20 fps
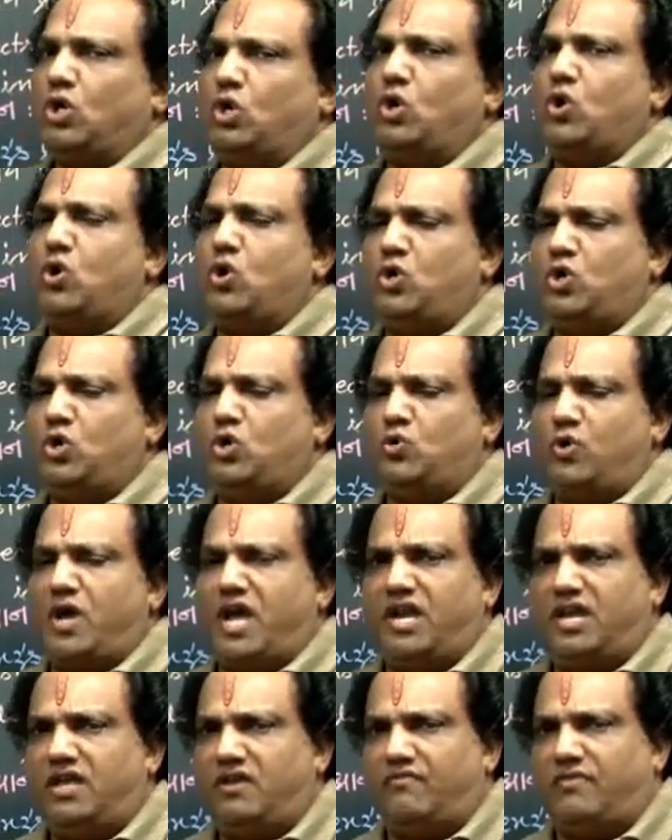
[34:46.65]
Don't do
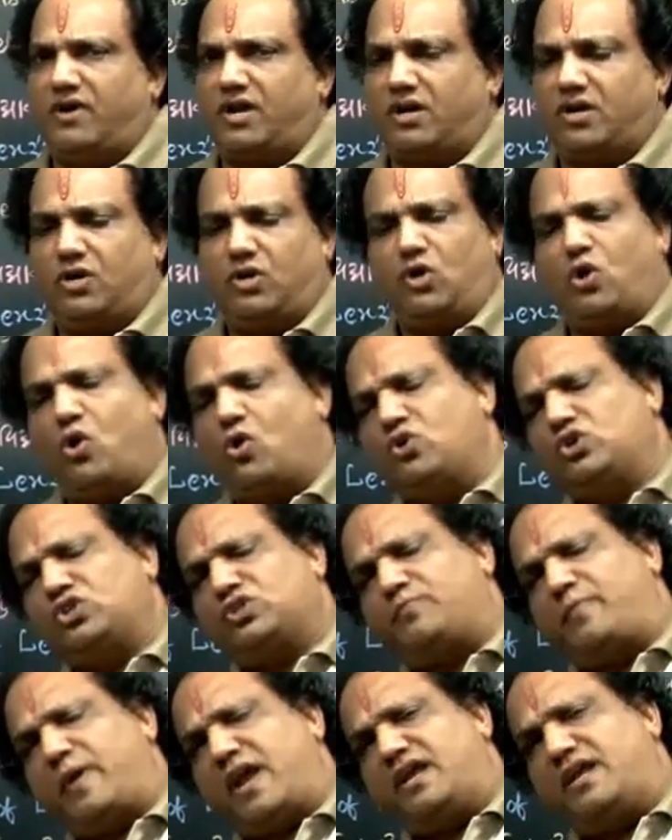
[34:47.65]
any work. Don't
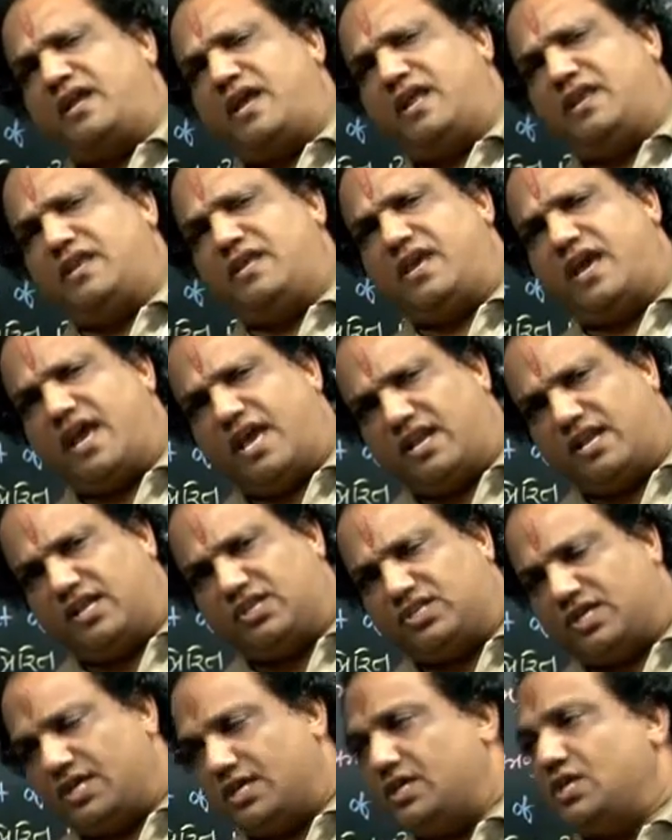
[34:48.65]
spend any
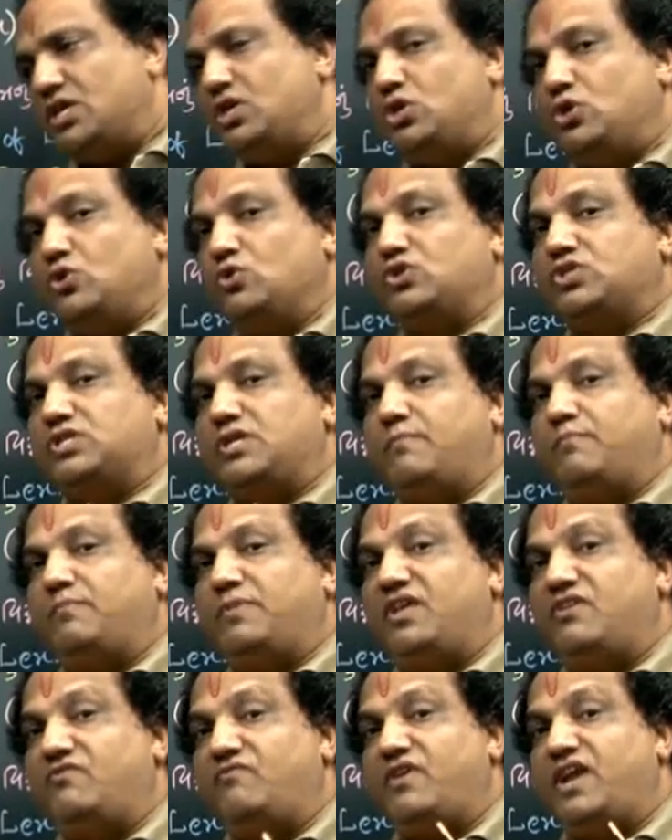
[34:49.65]
energy. You
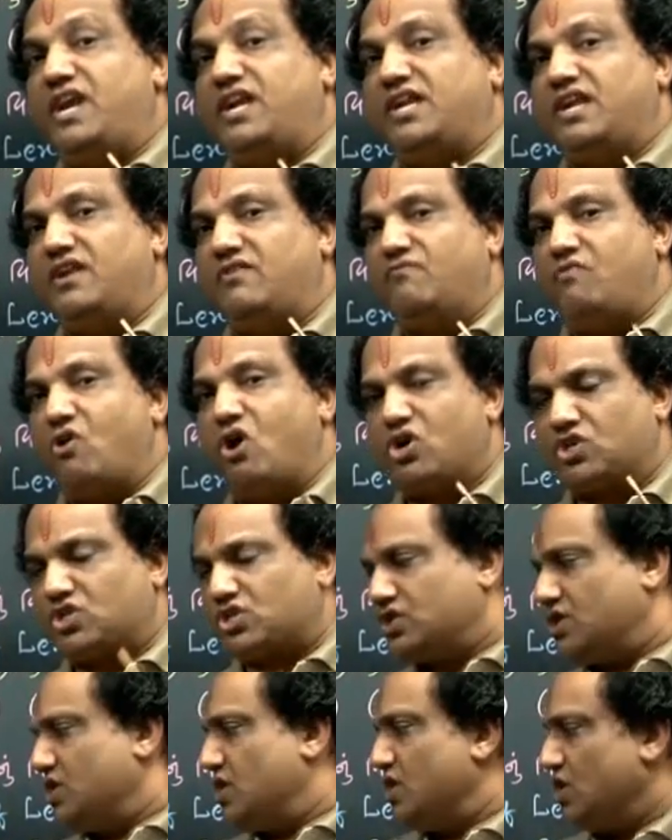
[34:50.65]
simply wait and
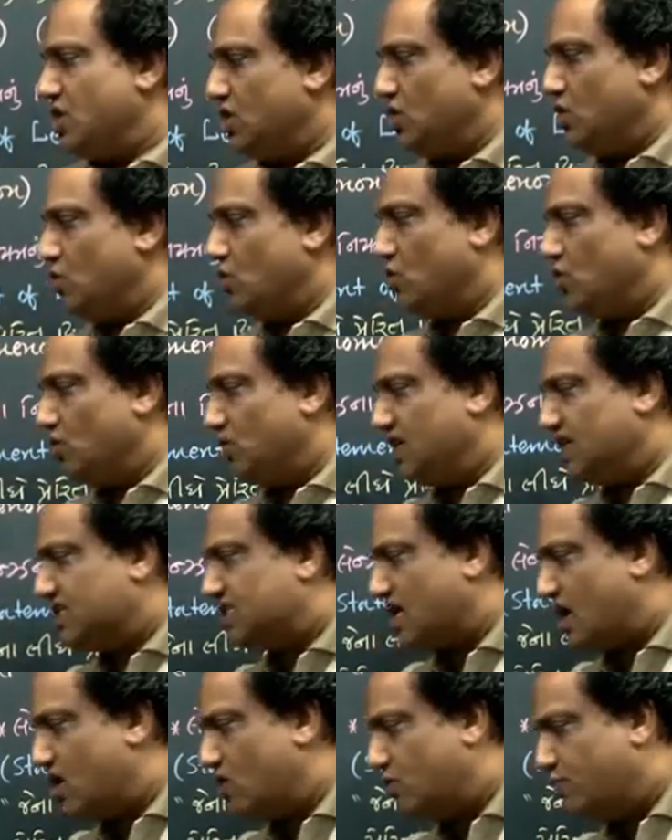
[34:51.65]
watch. You know this
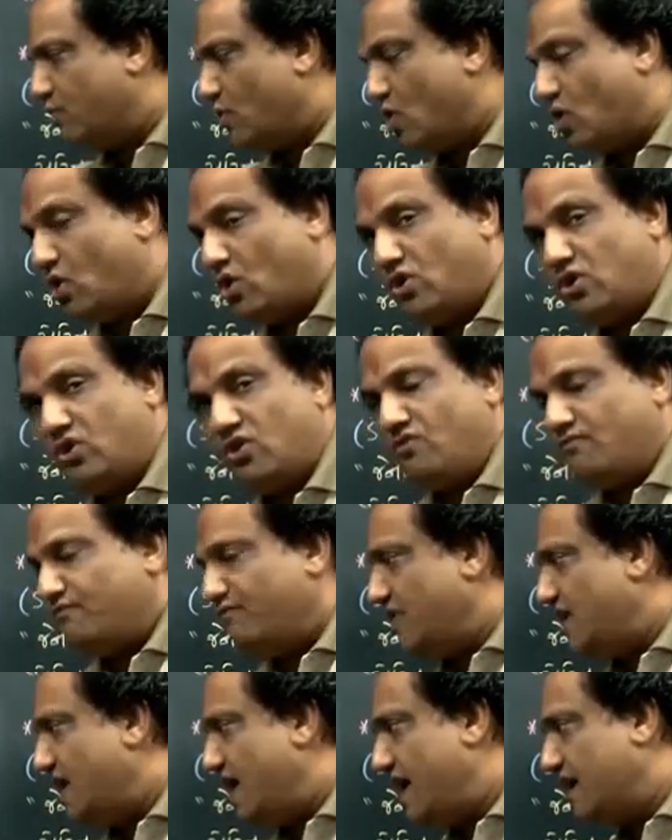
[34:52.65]
south pole
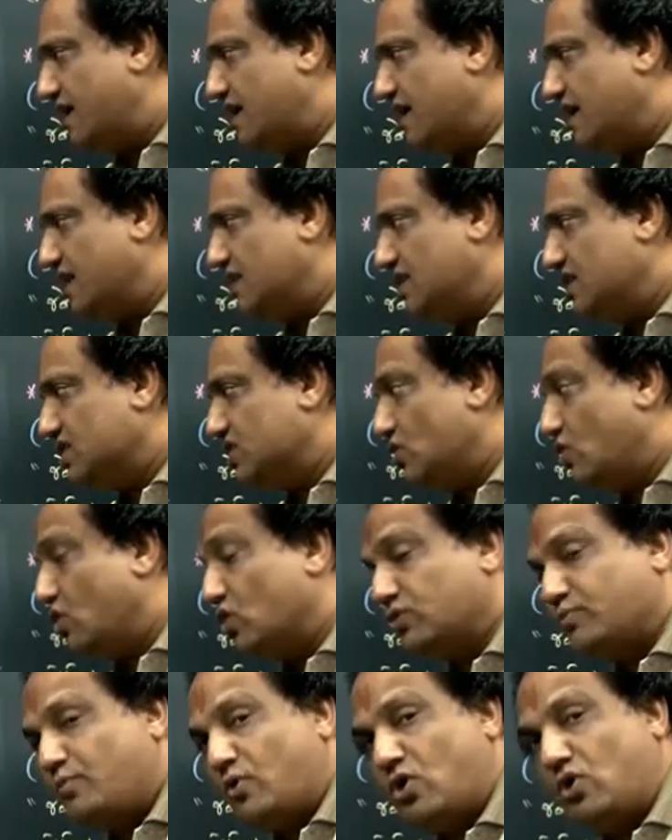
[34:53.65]
will attract this
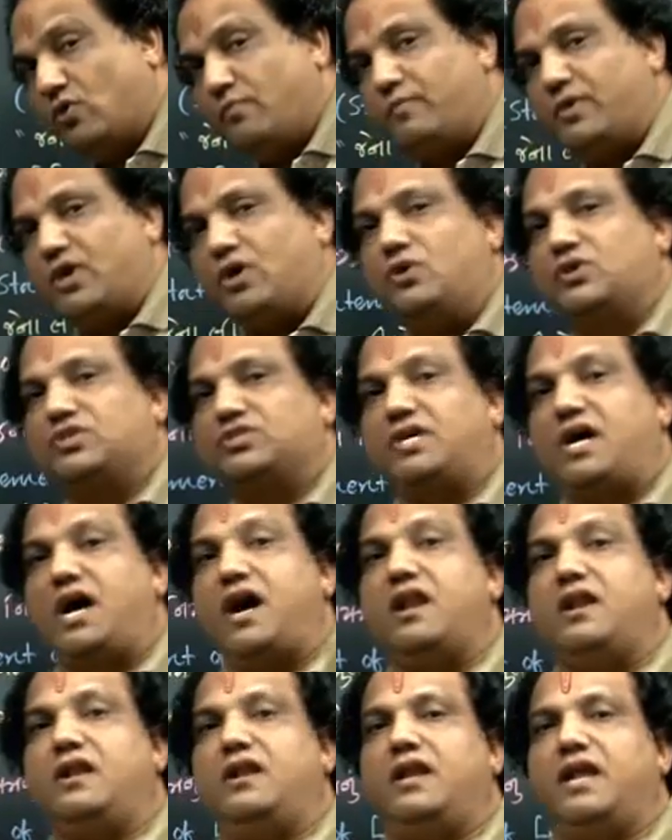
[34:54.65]
north pole because
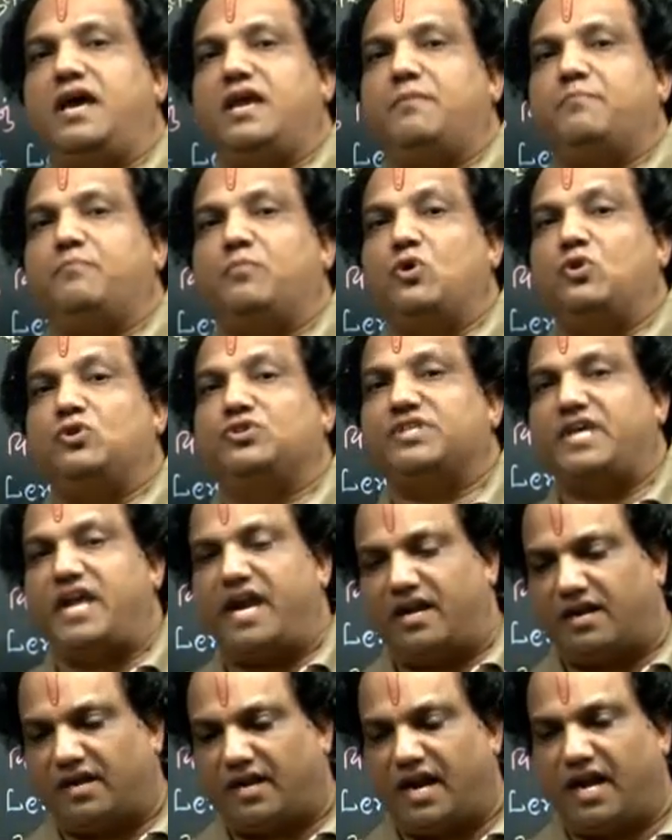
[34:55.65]
unlike poles
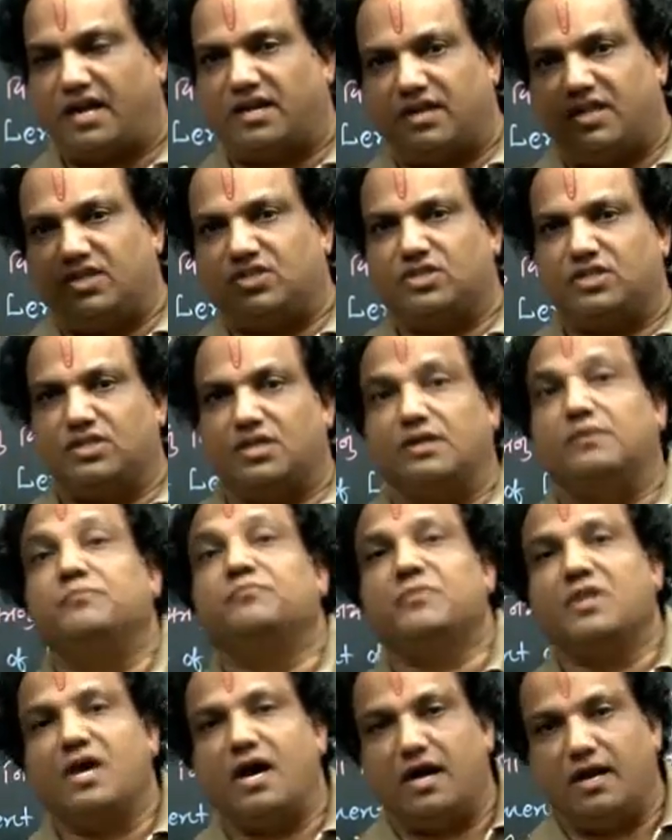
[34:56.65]
attract each other.
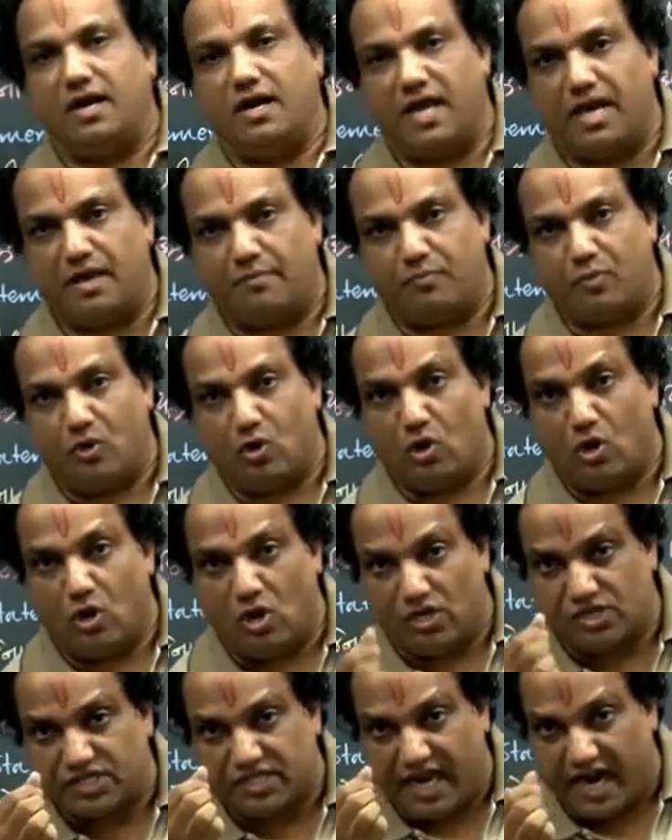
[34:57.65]
Unlike
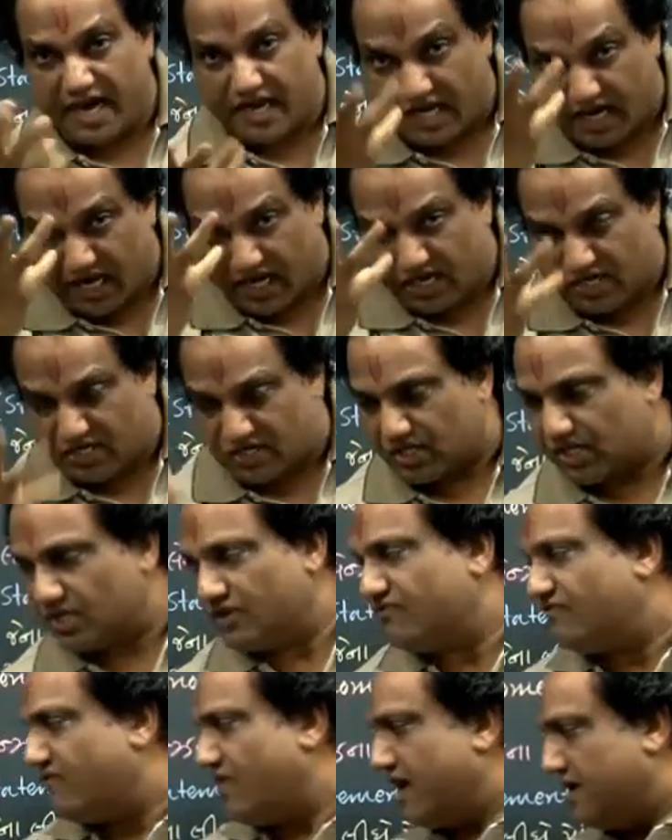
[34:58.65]
poles attract each
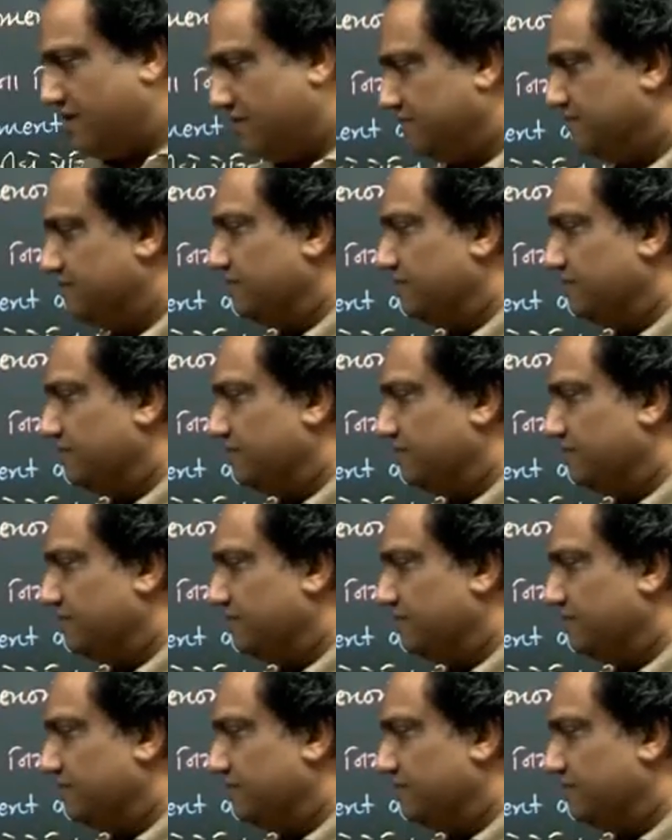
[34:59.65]
other. Fine.